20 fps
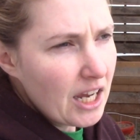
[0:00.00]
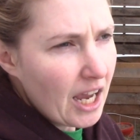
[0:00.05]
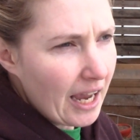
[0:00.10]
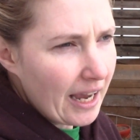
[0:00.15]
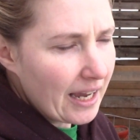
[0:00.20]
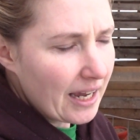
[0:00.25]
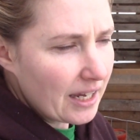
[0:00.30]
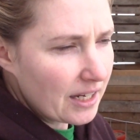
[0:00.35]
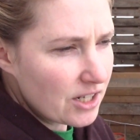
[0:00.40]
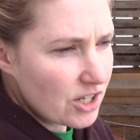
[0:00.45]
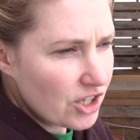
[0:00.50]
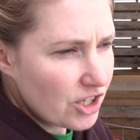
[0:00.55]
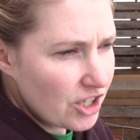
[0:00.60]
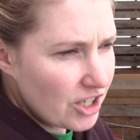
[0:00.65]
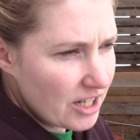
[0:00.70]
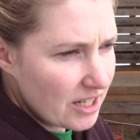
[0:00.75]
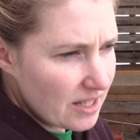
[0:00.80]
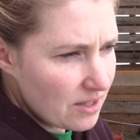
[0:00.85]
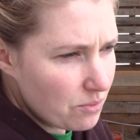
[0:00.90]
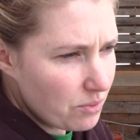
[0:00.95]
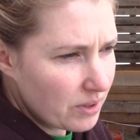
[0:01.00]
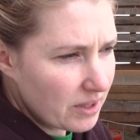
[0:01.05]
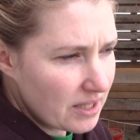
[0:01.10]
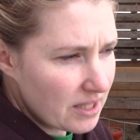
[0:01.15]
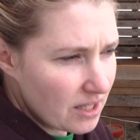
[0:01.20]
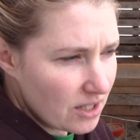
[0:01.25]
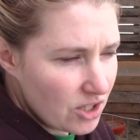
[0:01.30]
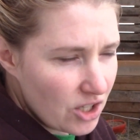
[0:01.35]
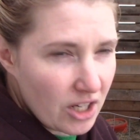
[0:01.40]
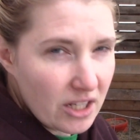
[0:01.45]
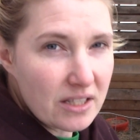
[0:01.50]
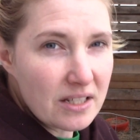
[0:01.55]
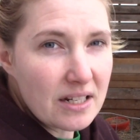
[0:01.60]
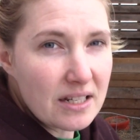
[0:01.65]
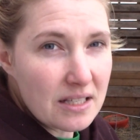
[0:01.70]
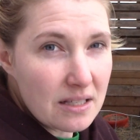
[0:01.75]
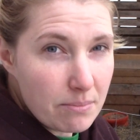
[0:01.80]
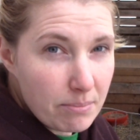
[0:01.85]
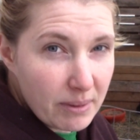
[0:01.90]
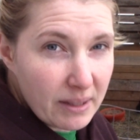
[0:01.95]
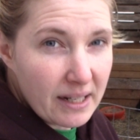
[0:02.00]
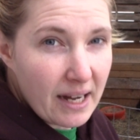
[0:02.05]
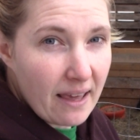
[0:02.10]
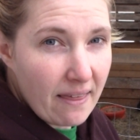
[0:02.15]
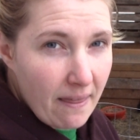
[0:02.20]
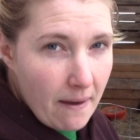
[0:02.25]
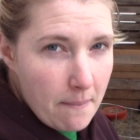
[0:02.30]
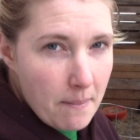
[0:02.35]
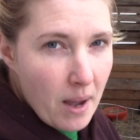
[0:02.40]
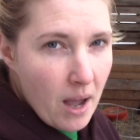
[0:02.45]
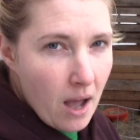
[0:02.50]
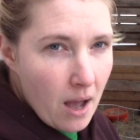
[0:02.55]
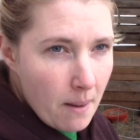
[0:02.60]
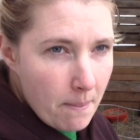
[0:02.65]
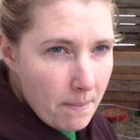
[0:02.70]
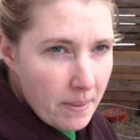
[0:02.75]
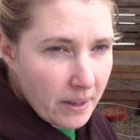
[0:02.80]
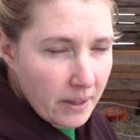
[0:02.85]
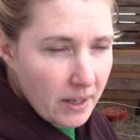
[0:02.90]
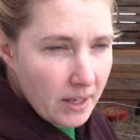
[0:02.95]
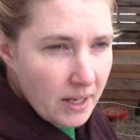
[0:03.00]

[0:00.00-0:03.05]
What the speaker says: and she's really suggesting splitting them up